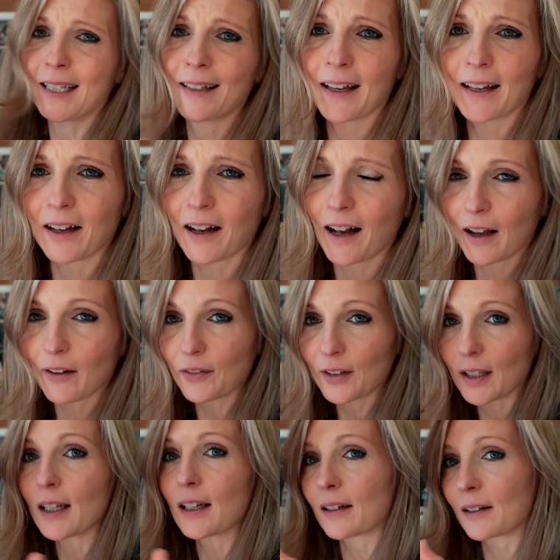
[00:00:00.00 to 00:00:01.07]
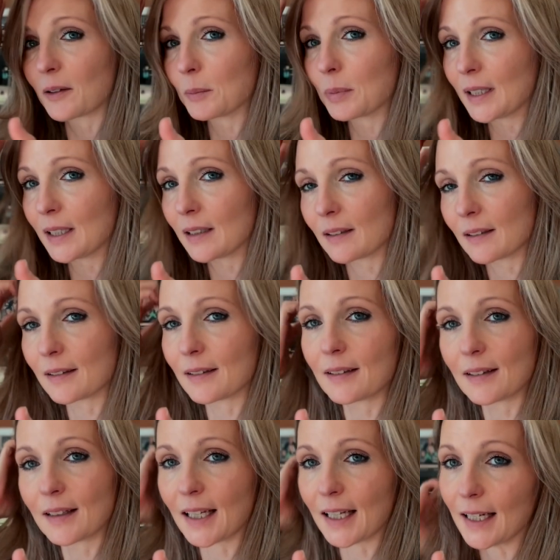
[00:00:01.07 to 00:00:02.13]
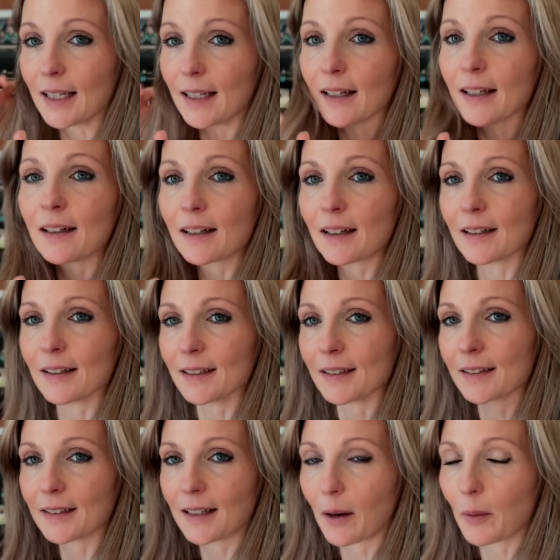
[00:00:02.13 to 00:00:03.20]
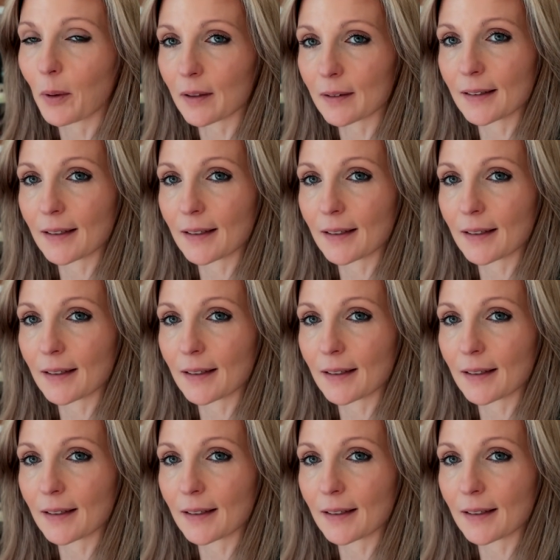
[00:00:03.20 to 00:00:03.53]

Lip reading: like I feel like a complete idiot because I worked in